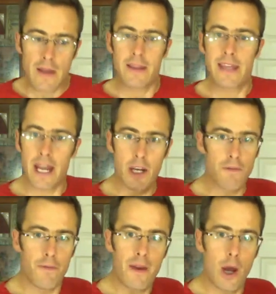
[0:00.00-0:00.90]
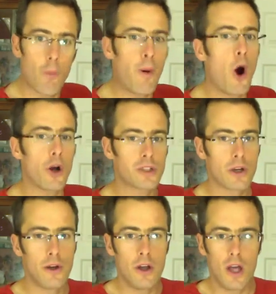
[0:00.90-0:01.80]
get enough of a little pot
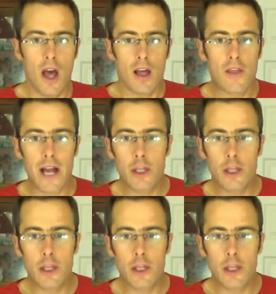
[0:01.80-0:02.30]
that